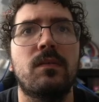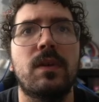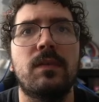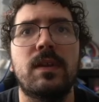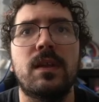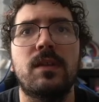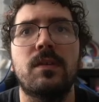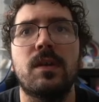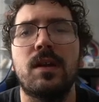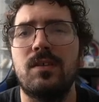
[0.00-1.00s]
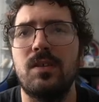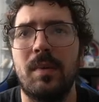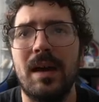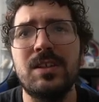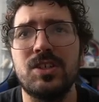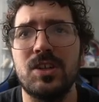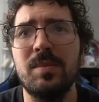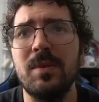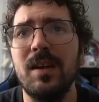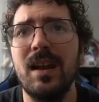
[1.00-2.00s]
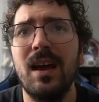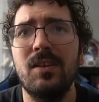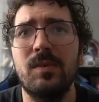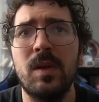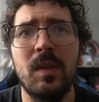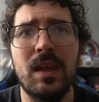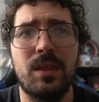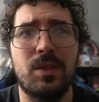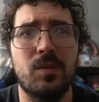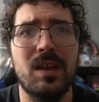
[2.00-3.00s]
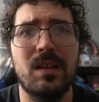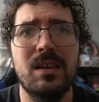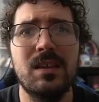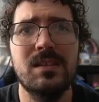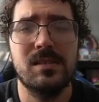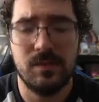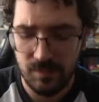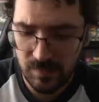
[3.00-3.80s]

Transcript: Fifty-three. Dude, am I tripping right now? Do we only get three elites?